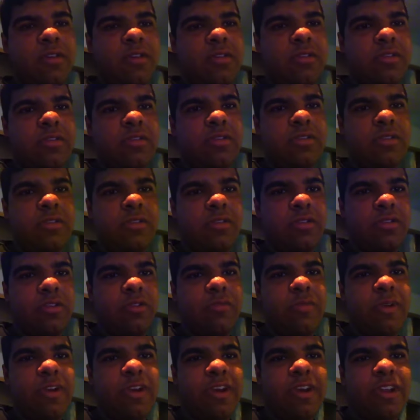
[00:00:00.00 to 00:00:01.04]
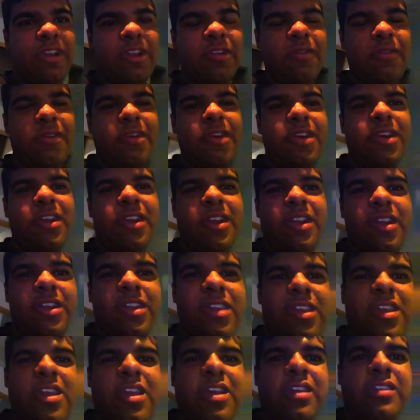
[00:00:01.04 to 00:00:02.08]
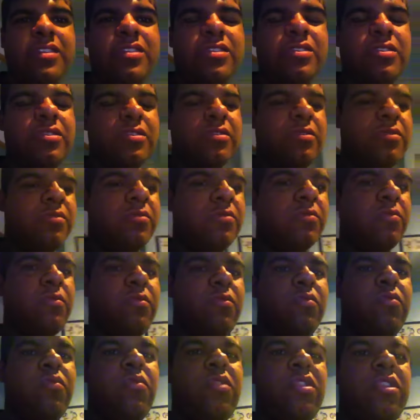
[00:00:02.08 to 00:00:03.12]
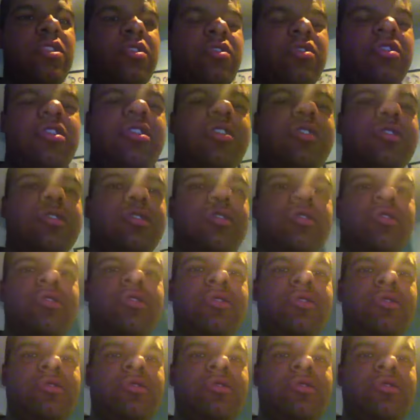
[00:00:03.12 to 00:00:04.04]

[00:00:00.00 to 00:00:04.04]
so goodbye anyway, and I guess we could do this.